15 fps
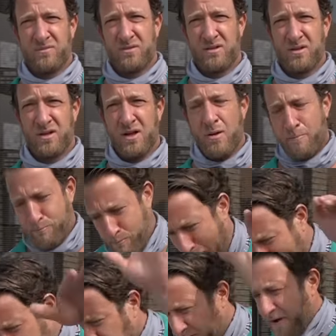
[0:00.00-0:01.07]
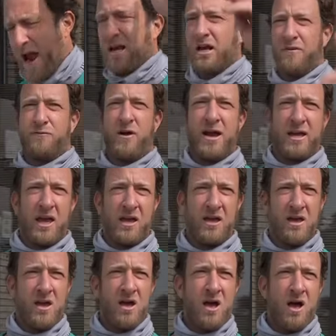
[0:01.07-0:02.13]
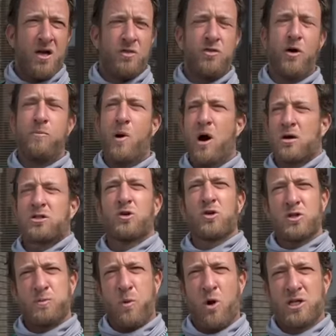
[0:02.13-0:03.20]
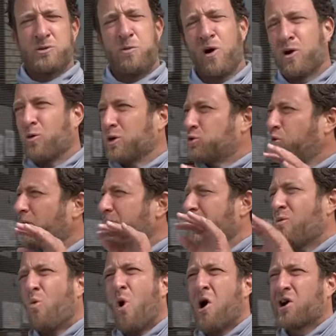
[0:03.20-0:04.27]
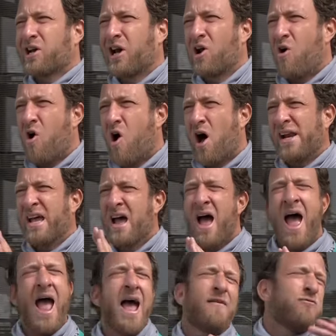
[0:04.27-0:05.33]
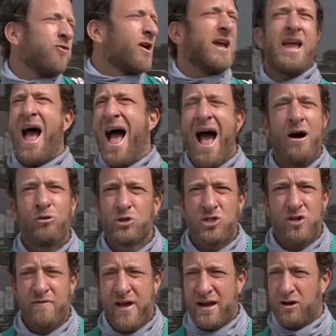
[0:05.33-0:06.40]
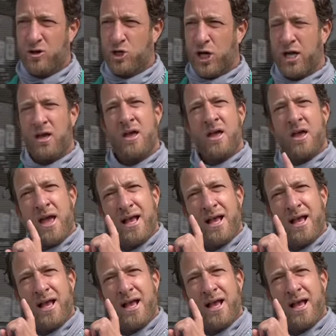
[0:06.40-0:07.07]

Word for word: Pennsylvania. Pennsylvania, Frankie the Barstool Sportsbook, which we've been working on every ounce of energy.